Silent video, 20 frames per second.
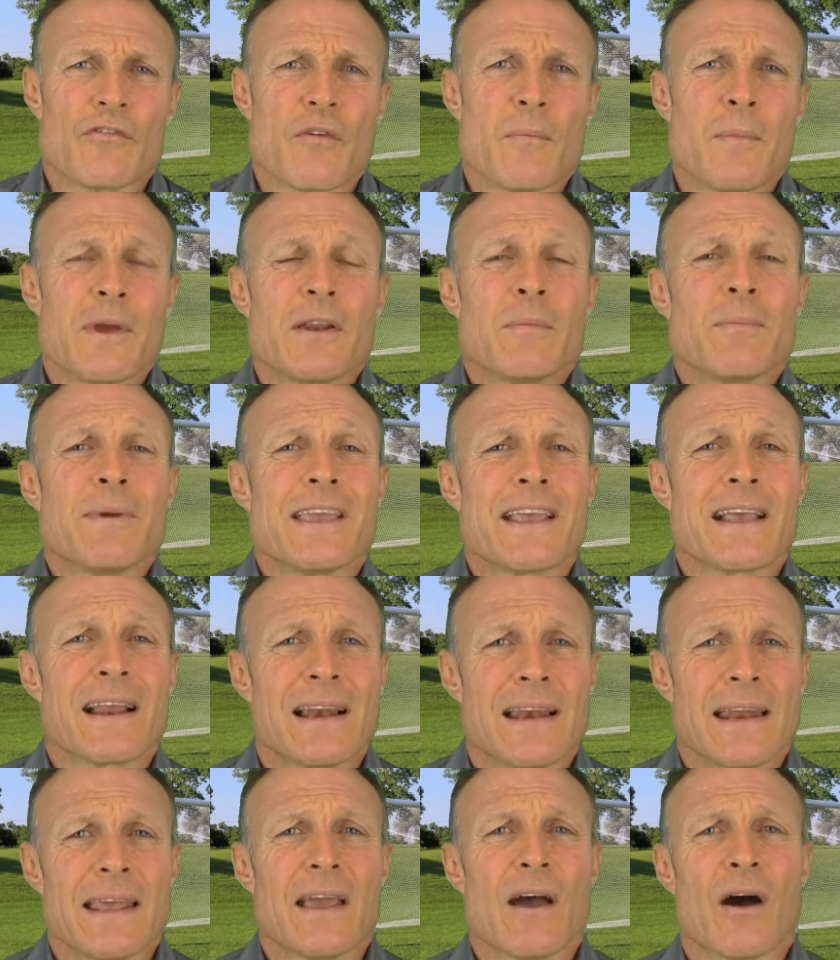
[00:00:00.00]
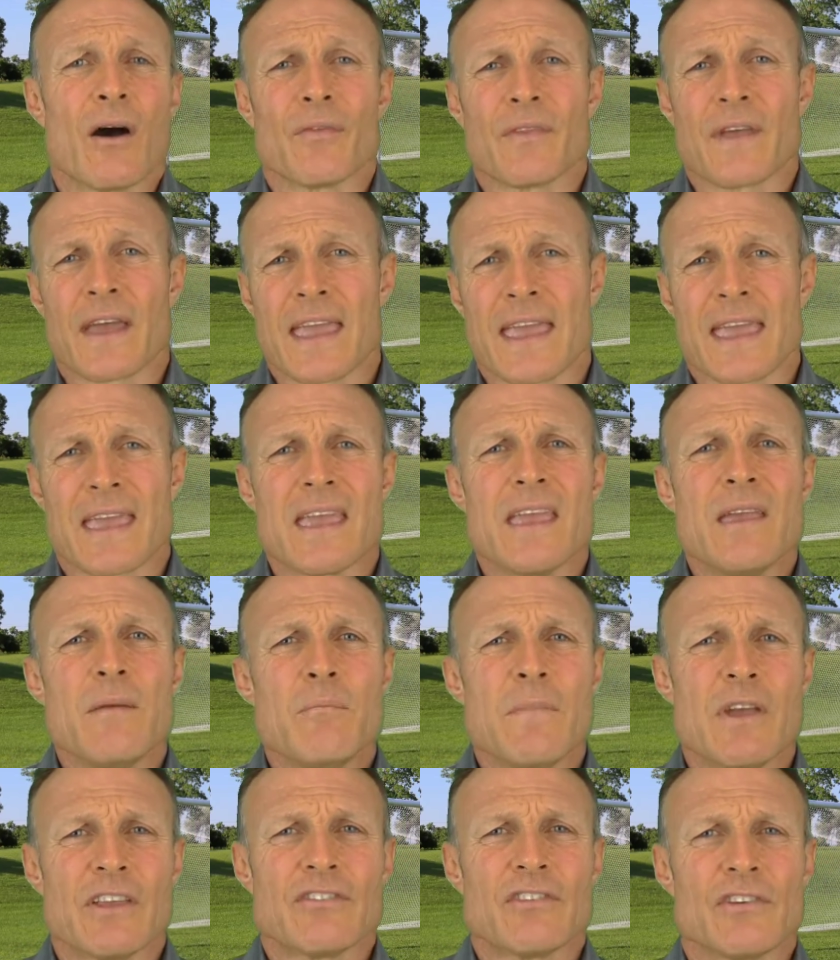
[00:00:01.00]
for me to be clear on the key
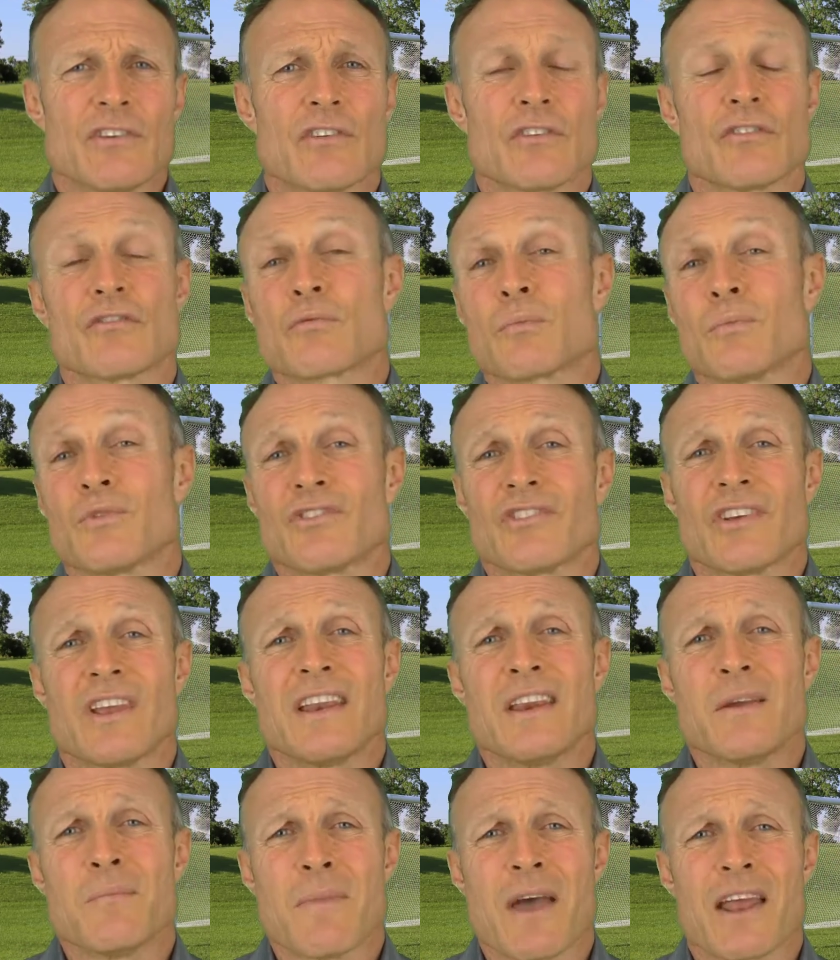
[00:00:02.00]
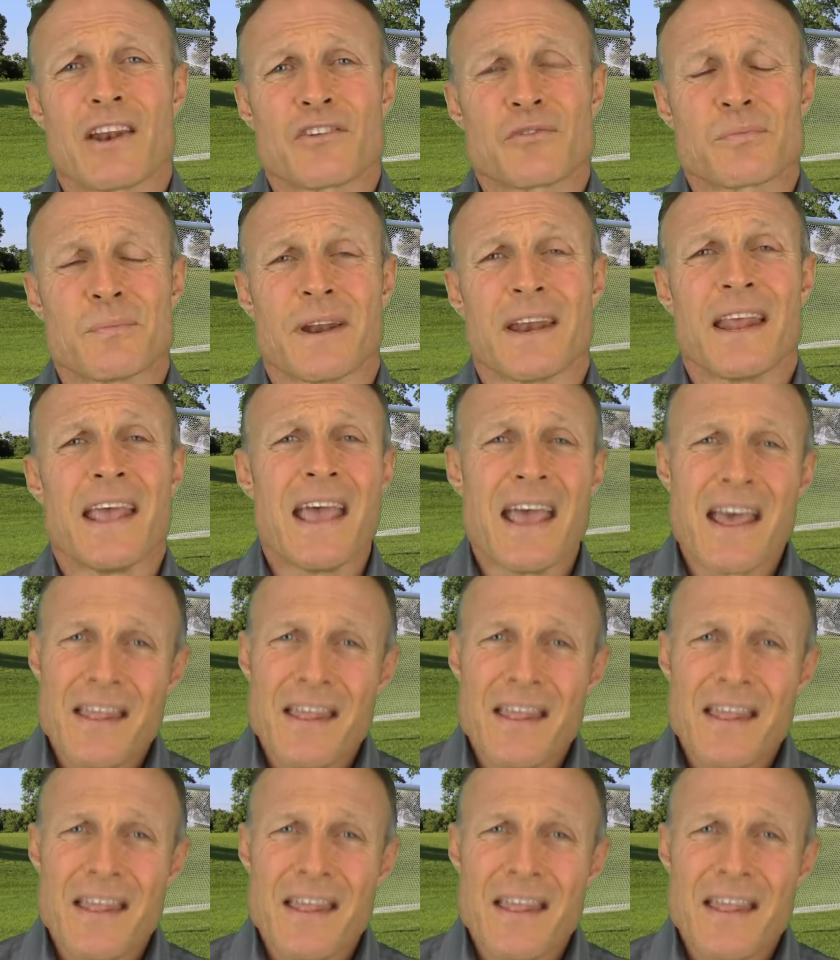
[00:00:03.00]
messages from senior management